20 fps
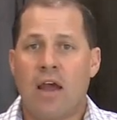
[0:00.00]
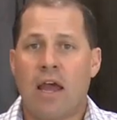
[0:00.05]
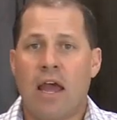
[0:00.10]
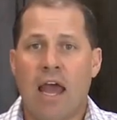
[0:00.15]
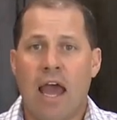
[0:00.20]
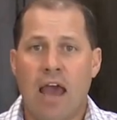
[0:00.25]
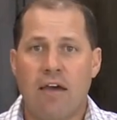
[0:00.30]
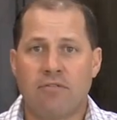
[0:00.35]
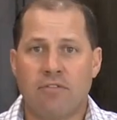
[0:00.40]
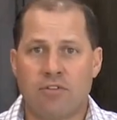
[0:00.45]

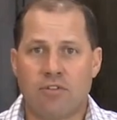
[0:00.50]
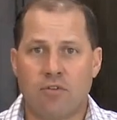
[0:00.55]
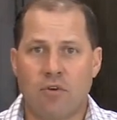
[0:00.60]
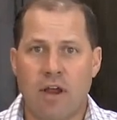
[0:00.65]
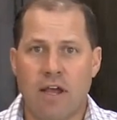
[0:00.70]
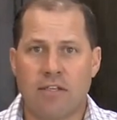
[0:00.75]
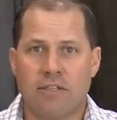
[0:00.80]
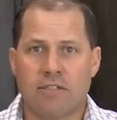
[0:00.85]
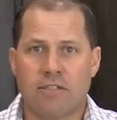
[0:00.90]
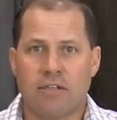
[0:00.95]
have
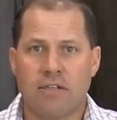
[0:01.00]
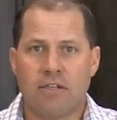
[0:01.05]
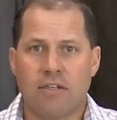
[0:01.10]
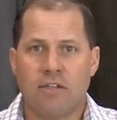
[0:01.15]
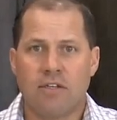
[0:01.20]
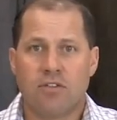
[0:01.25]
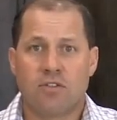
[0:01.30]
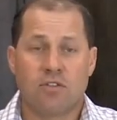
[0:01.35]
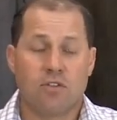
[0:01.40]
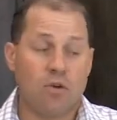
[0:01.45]
addressed.
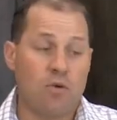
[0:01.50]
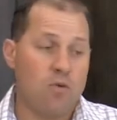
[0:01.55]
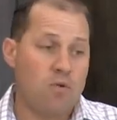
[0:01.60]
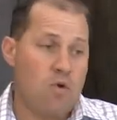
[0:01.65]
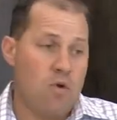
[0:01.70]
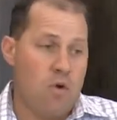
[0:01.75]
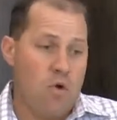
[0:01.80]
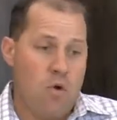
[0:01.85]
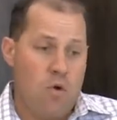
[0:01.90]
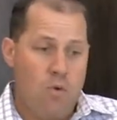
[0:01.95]
So
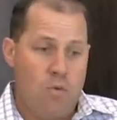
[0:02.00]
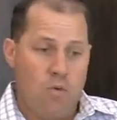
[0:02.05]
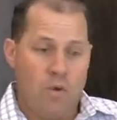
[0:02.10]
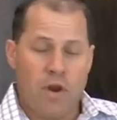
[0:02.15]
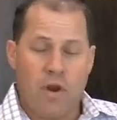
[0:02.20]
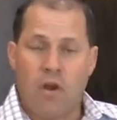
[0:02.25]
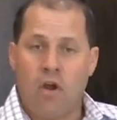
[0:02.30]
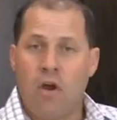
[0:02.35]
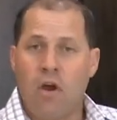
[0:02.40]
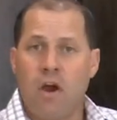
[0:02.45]
when
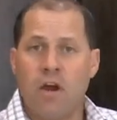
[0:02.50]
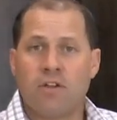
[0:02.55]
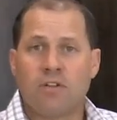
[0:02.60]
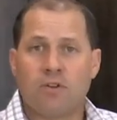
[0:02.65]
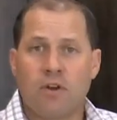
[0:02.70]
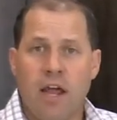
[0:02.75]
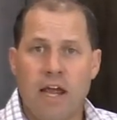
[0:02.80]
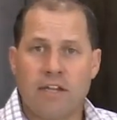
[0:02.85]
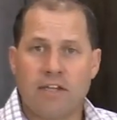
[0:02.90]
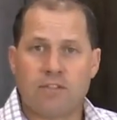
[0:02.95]
a
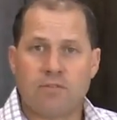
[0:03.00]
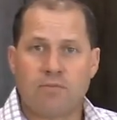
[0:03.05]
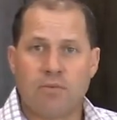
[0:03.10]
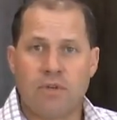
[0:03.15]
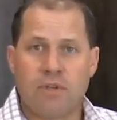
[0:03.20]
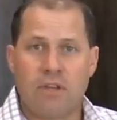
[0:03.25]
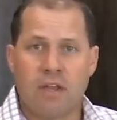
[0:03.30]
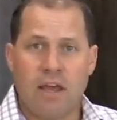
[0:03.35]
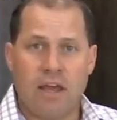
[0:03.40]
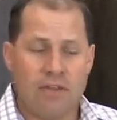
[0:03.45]
contract is
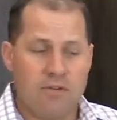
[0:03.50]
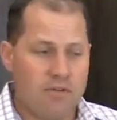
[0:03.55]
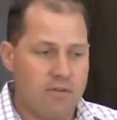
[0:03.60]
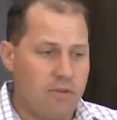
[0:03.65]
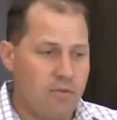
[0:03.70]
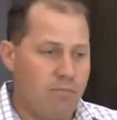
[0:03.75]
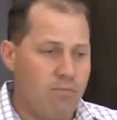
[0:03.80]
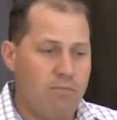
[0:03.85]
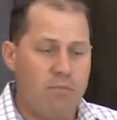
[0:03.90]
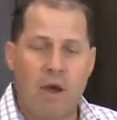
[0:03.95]
put together and
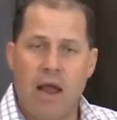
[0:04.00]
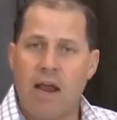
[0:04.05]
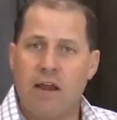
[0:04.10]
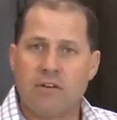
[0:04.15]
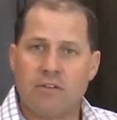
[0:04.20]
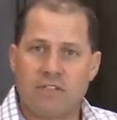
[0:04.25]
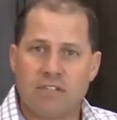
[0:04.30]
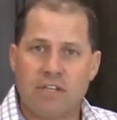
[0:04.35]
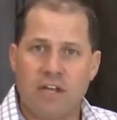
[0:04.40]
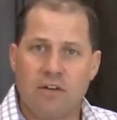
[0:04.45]
the
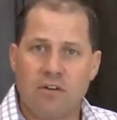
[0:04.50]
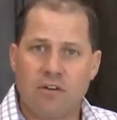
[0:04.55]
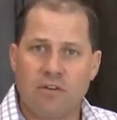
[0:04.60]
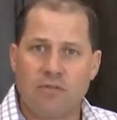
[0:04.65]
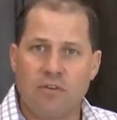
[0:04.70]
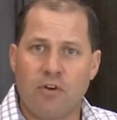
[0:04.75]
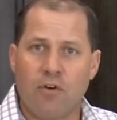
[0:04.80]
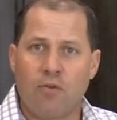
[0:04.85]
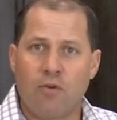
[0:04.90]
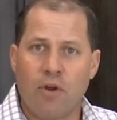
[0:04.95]
buyer and seller
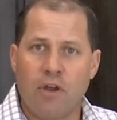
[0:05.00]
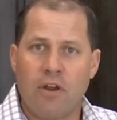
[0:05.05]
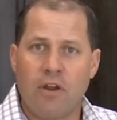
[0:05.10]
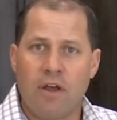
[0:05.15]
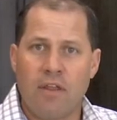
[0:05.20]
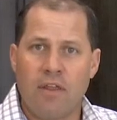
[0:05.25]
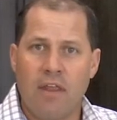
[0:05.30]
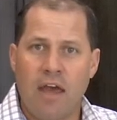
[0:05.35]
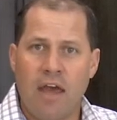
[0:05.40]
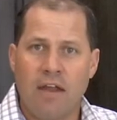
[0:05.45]
have agreed
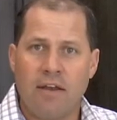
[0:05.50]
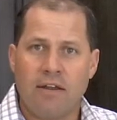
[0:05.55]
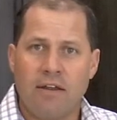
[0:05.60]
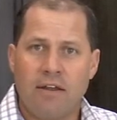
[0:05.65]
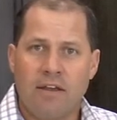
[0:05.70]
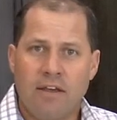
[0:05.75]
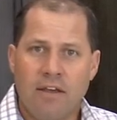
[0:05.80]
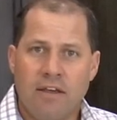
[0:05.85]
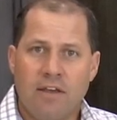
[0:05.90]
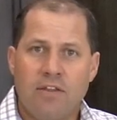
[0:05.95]
on that,
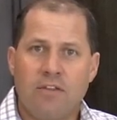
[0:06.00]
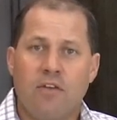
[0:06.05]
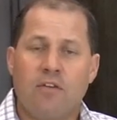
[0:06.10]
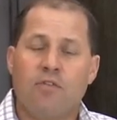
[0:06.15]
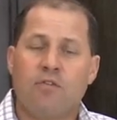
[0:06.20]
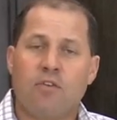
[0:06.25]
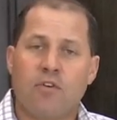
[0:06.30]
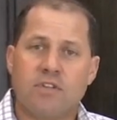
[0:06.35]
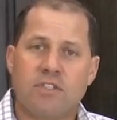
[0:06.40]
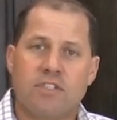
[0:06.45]
the
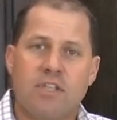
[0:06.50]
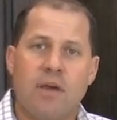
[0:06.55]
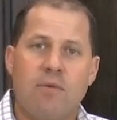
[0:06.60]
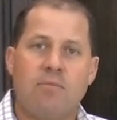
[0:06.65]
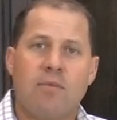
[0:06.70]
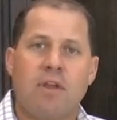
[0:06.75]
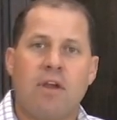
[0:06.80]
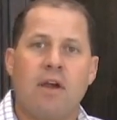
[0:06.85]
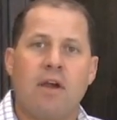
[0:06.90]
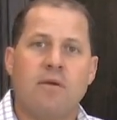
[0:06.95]
first
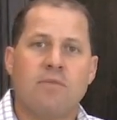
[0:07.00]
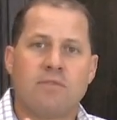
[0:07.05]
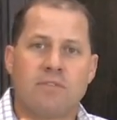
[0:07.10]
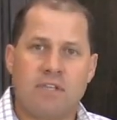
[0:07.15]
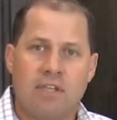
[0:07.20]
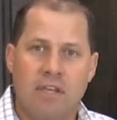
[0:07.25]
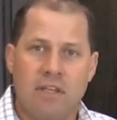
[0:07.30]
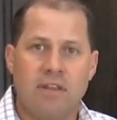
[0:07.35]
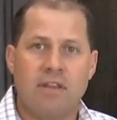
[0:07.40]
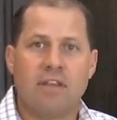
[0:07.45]
step becomes
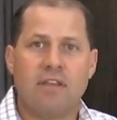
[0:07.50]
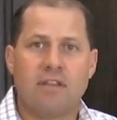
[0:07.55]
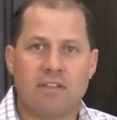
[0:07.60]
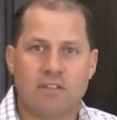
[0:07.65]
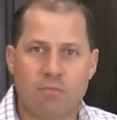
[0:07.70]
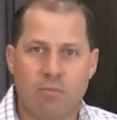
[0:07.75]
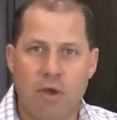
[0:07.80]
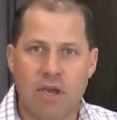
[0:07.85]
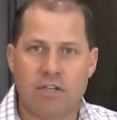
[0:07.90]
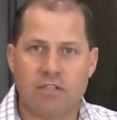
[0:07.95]
getting the
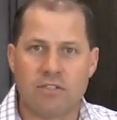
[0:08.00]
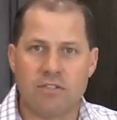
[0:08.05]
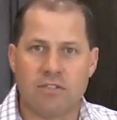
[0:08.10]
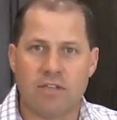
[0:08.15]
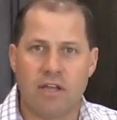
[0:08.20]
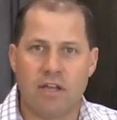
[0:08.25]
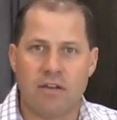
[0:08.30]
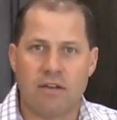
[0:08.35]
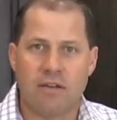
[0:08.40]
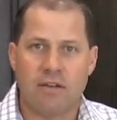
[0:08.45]
inspection
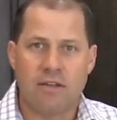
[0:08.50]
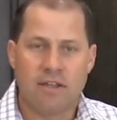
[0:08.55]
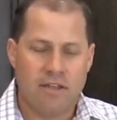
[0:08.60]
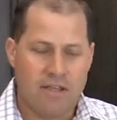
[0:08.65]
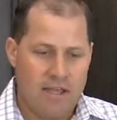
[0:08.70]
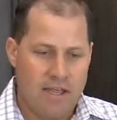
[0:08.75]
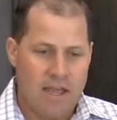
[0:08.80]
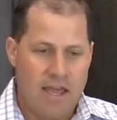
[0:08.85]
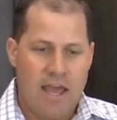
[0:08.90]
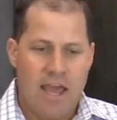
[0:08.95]
done.
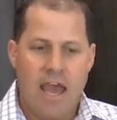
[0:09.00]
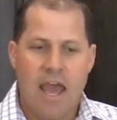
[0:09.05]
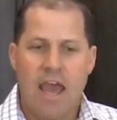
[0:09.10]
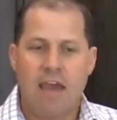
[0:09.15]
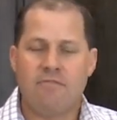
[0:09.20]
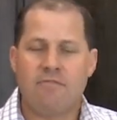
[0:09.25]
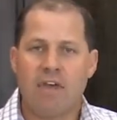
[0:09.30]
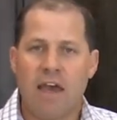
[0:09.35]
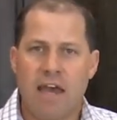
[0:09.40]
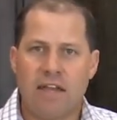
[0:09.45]

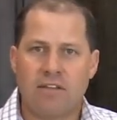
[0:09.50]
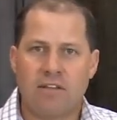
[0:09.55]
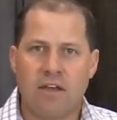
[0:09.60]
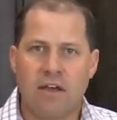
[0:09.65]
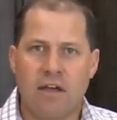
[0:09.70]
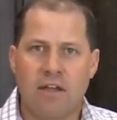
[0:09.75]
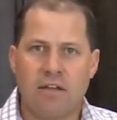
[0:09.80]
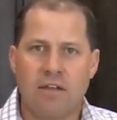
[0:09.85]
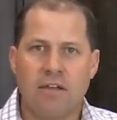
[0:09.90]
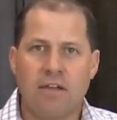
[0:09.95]
Have that
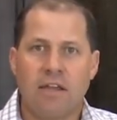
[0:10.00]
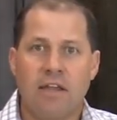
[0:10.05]
done,